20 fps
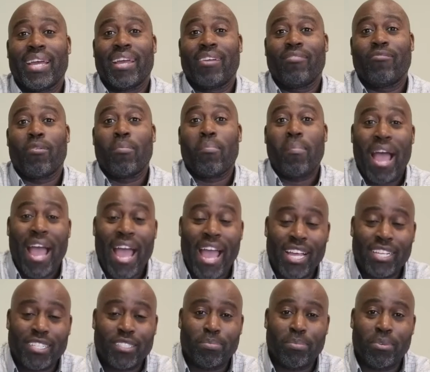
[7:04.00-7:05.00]

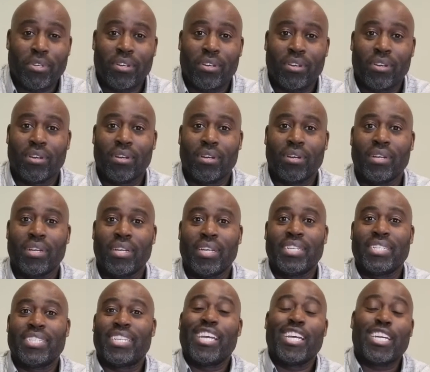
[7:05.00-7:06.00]
reminds me or
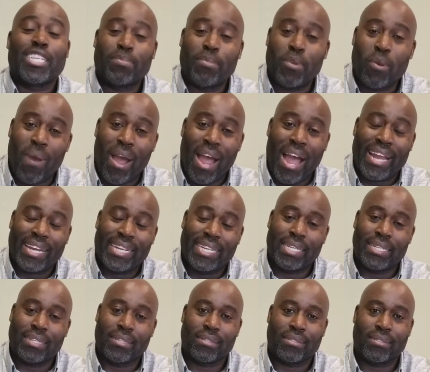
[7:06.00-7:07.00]
tells me why I
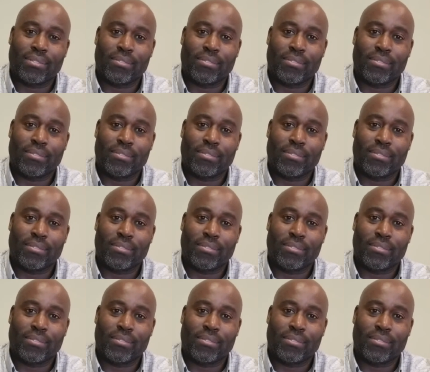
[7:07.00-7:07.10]
did it.